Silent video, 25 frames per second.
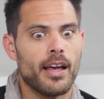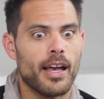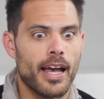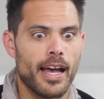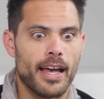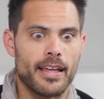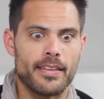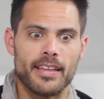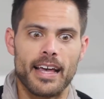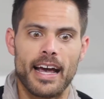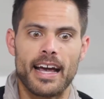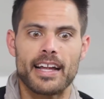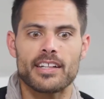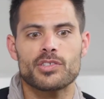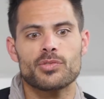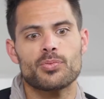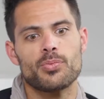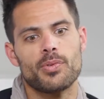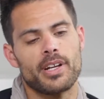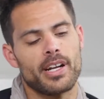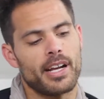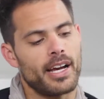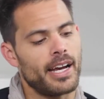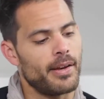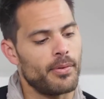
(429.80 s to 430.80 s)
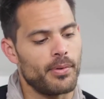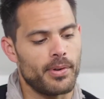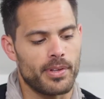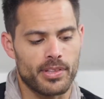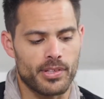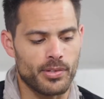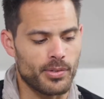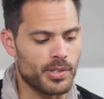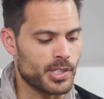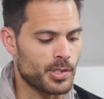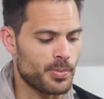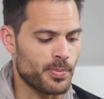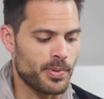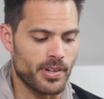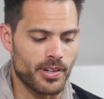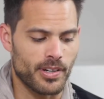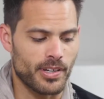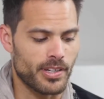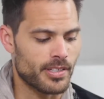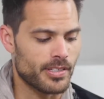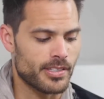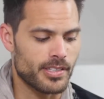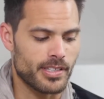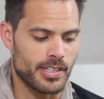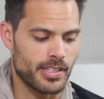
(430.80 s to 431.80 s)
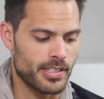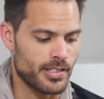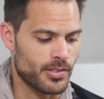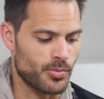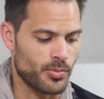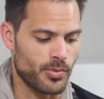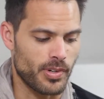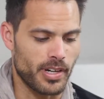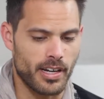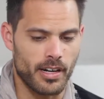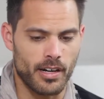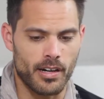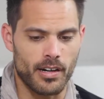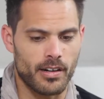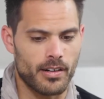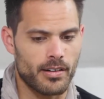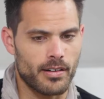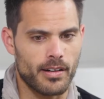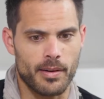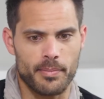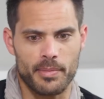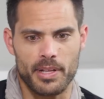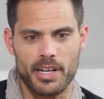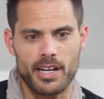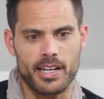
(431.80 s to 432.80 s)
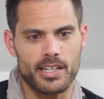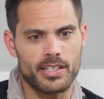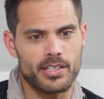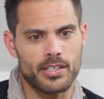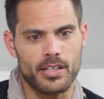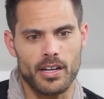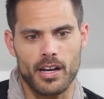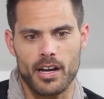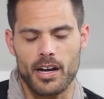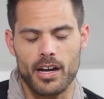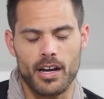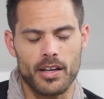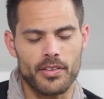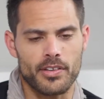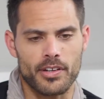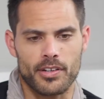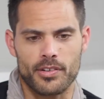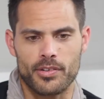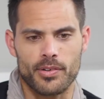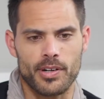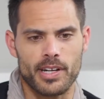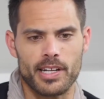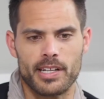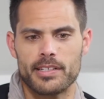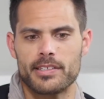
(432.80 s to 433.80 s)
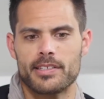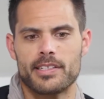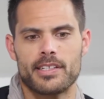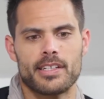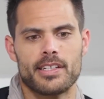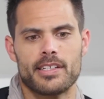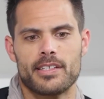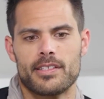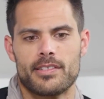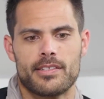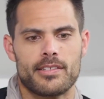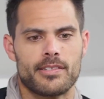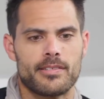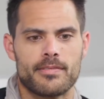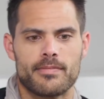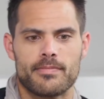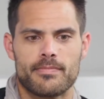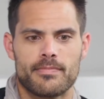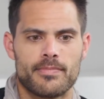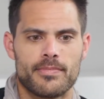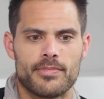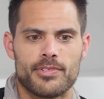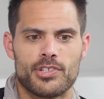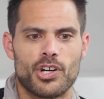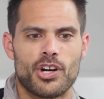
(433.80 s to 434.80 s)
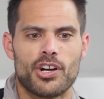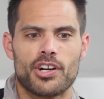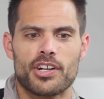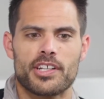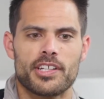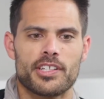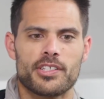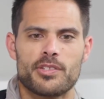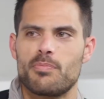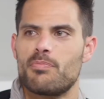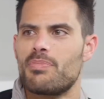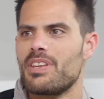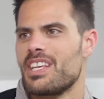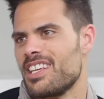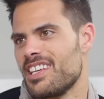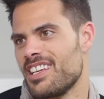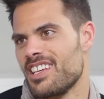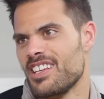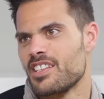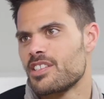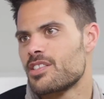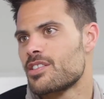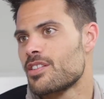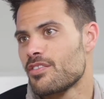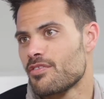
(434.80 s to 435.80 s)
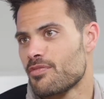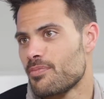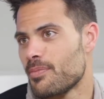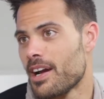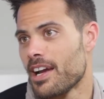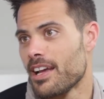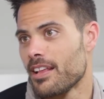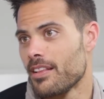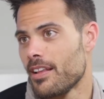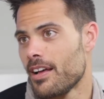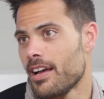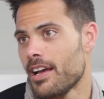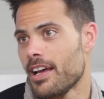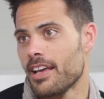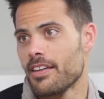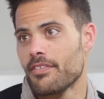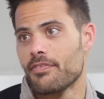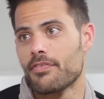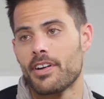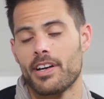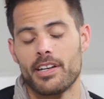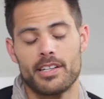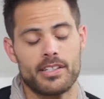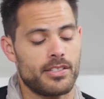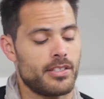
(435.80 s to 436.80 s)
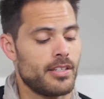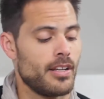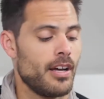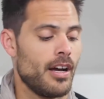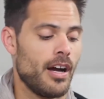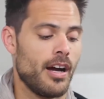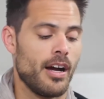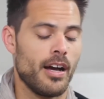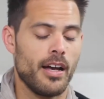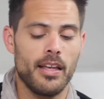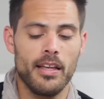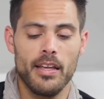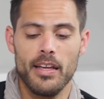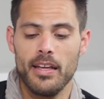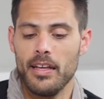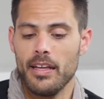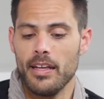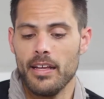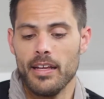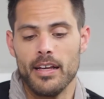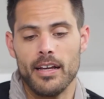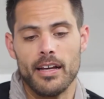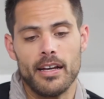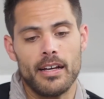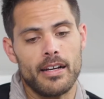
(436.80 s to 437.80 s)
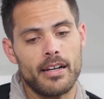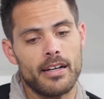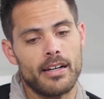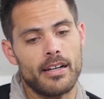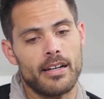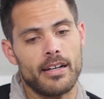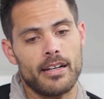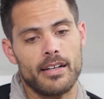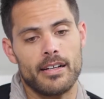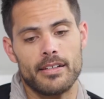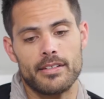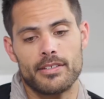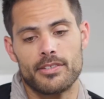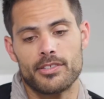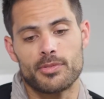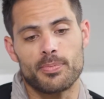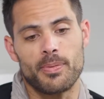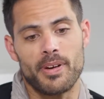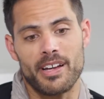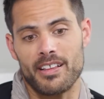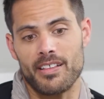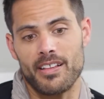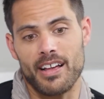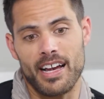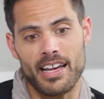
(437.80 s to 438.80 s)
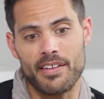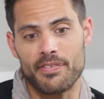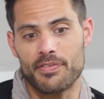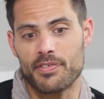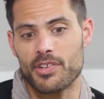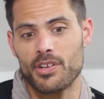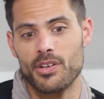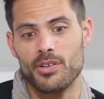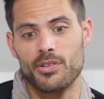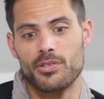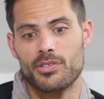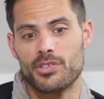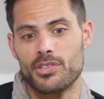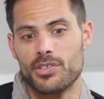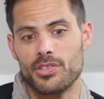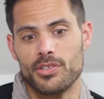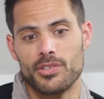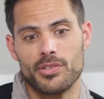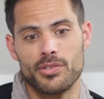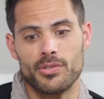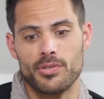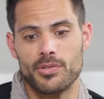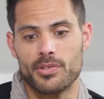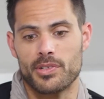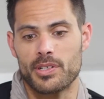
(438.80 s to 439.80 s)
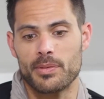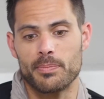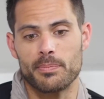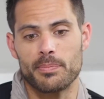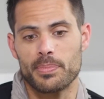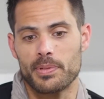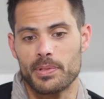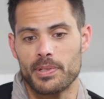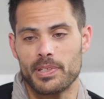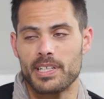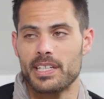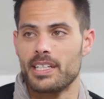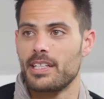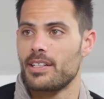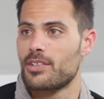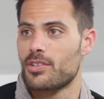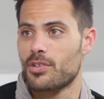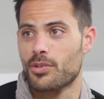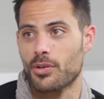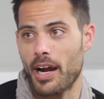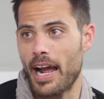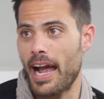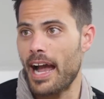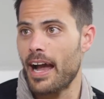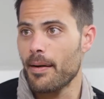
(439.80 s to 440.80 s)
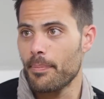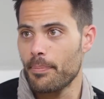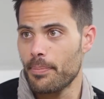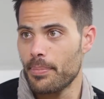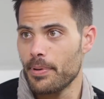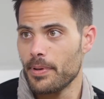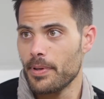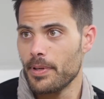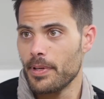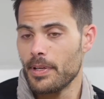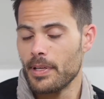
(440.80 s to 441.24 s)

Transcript: And that's when I went through experiences where, I mean, I saw the craziest, darkest beings of my life. I saw just my life go to complete crap.